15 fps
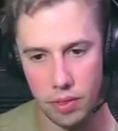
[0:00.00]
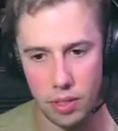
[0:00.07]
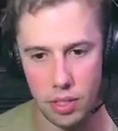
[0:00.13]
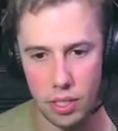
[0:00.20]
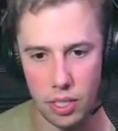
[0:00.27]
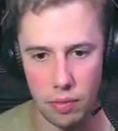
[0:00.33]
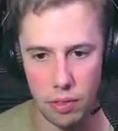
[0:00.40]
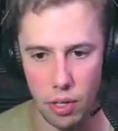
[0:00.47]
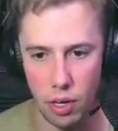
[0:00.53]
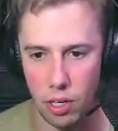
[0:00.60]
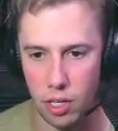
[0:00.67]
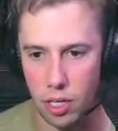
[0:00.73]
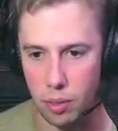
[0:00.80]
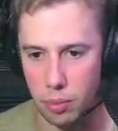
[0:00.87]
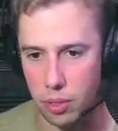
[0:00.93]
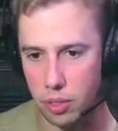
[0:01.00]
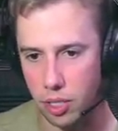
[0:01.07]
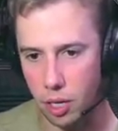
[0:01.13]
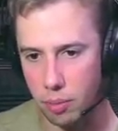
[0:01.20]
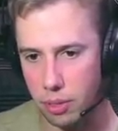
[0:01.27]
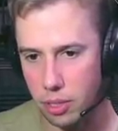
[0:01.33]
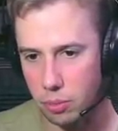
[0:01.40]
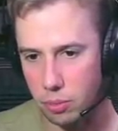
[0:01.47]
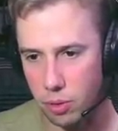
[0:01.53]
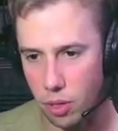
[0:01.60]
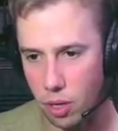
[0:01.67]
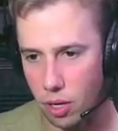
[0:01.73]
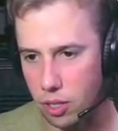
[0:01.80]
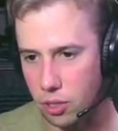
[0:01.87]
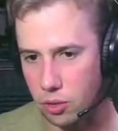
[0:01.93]
it's definitely not in here but there's gotta be some
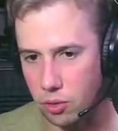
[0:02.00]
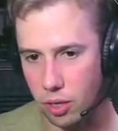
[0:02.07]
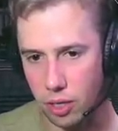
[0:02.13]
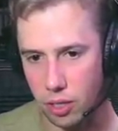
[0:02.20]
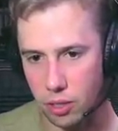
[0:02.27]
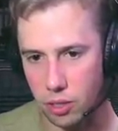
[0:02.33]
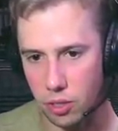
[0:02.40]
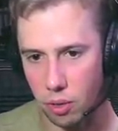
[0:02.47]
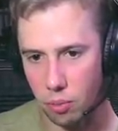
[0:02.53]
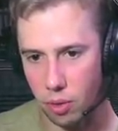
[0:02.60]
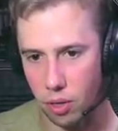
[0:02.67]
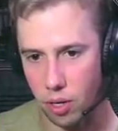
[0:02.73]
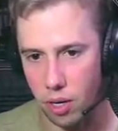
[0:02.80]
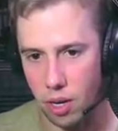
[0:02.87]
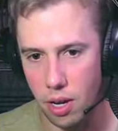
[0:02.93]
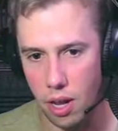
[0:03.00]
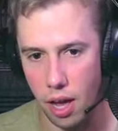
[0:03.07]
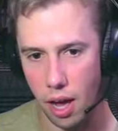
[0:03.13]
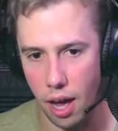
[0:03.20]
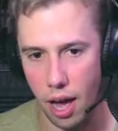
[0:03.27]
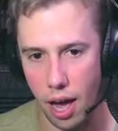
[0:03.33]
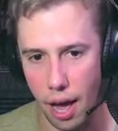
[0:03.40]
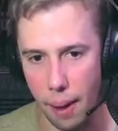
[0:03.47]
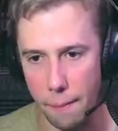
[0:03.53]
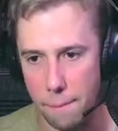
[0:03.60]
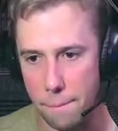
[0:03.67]
lockers around here somewhere aha